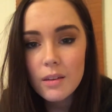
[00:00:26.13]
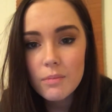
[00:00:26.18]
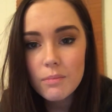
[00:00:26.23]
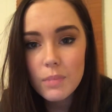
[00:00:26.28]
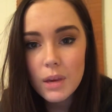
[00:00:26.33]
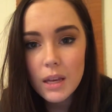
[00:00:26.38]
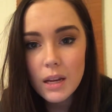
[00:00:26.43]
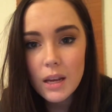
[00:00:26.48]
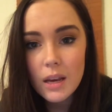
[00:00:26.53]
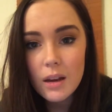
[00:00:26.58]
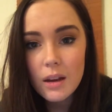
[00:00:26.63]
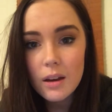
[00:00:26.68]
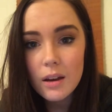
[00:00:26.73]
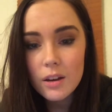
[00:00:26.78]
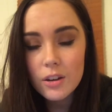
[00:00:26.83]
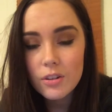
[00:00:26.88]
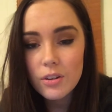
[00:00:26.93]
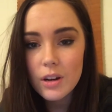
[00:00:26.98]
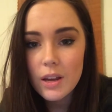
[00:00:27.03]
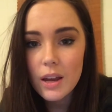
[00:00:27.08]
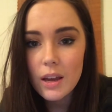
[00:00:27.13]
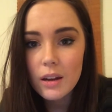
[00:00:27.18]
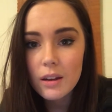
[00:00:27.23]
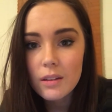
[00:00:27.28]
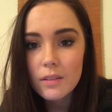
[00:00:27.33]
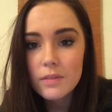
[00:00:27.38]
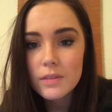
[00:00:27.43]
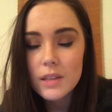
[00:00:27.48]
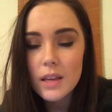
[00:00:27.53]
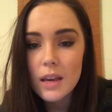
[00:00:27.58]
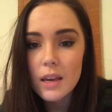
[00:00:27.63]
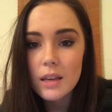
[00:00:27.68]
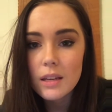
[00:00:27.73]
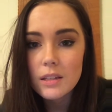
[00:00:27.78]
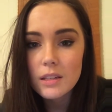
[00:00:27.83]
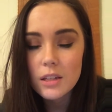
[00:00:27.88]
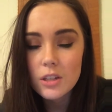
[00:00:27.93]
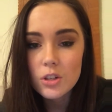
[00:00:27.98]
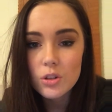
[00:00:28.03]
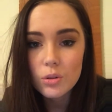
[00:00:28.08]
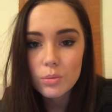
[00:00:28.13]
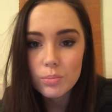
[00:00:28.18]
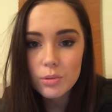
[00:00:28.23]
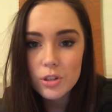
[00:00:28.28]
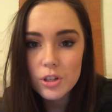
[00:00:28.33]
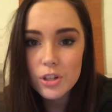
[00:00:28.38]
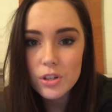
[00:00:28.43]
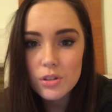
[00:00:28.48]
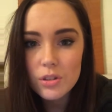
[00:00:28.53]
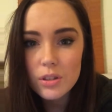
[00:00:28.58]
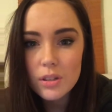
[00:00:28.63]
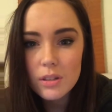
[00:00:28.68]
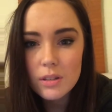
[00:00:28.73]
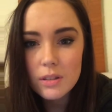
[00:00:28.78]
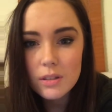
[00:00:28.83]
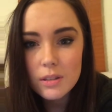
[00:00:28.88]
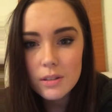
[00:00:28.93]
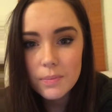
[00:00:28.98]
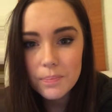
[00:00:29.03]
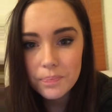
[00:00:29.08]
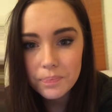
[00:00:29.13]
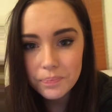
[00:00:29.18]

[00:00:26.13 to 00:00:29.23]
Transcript: media, creatives and digital producers.